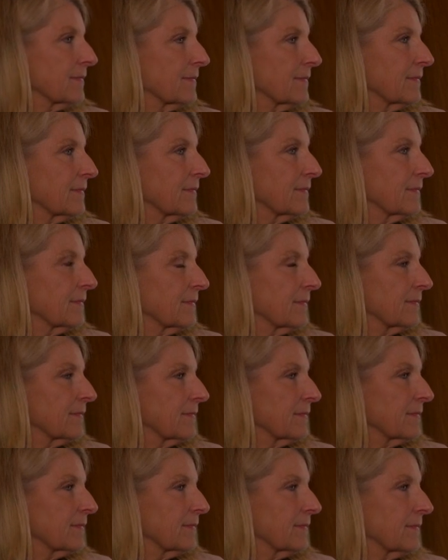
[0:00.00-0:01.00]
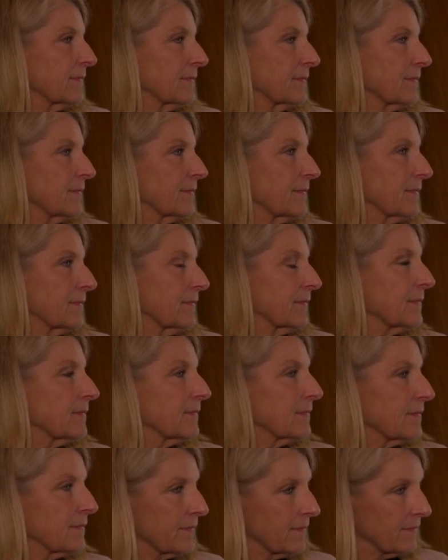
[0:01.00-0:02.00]

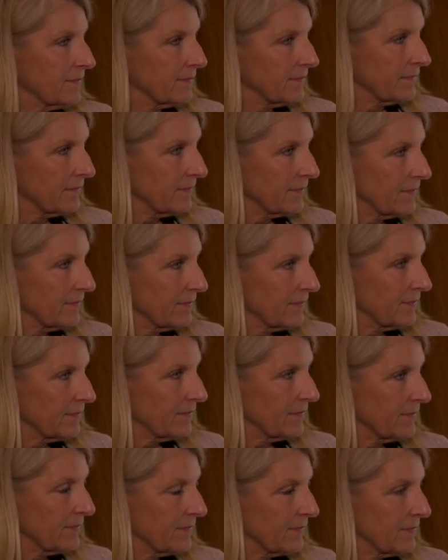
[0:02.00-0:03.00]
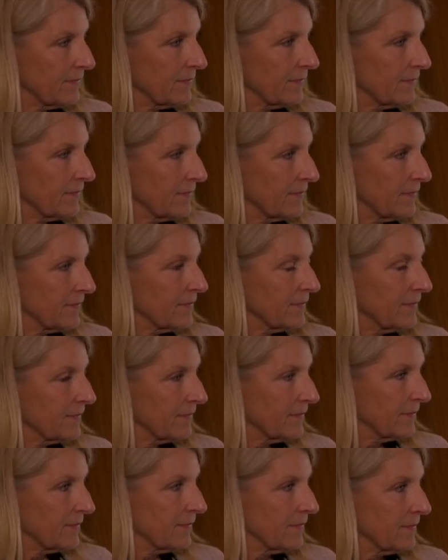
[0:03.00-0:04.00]

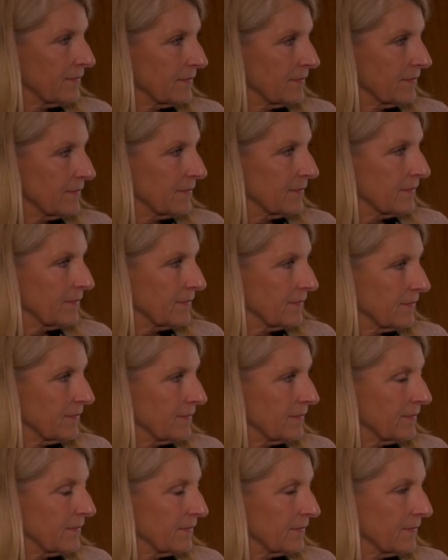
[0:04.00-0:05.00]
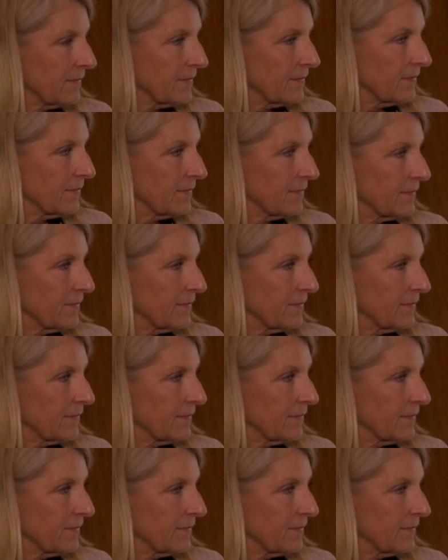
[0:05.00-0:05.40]
This person isn't speaking.